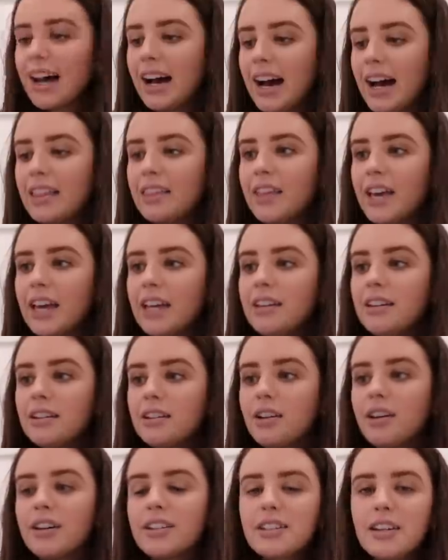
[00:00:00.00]
I then
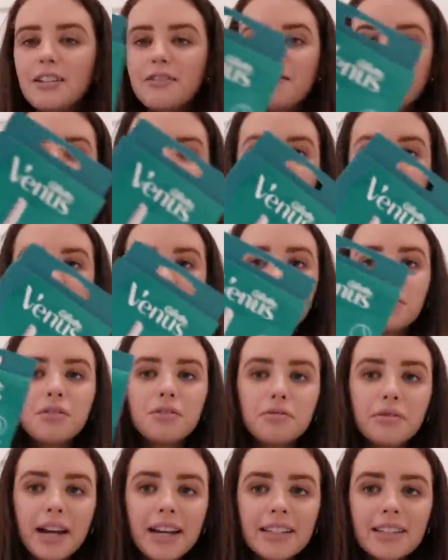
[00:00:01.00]
got a facial
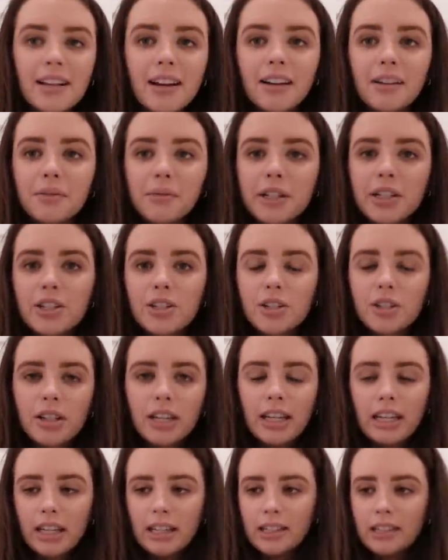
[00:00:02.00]
razor, which
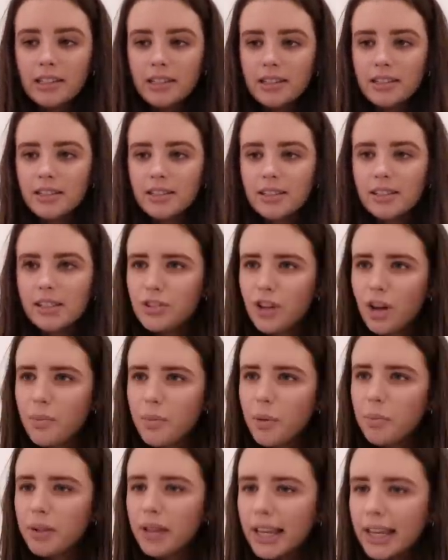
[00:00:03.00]
is
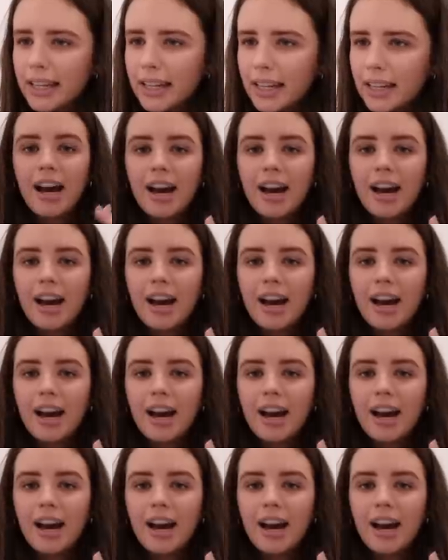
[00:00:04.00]
dermaplaning.